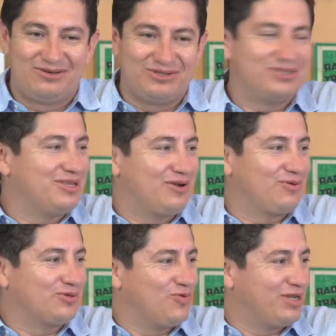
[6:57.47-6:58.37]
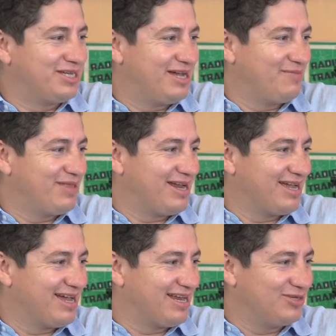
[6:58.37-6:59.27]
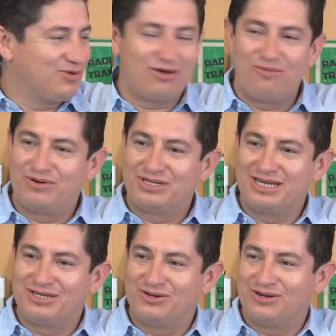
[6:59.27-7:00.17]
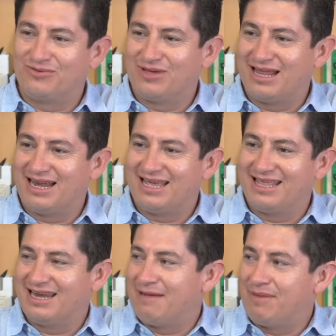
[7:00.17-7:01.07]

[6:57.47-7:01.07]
Which there was one time that I got into a conversation with a lady in a